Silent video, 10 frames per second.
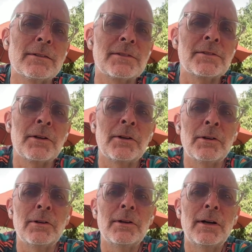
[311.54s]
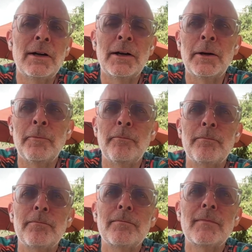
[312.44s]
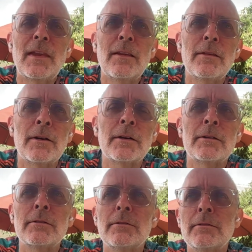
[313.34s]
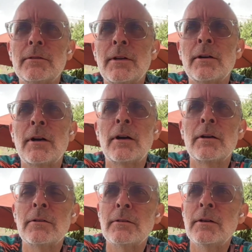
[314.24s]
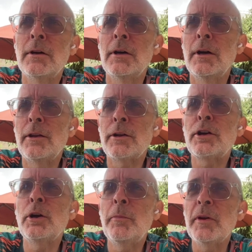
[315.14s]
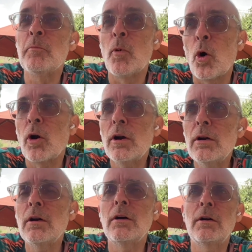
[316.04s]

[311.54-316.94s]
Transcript: so there are it could be more.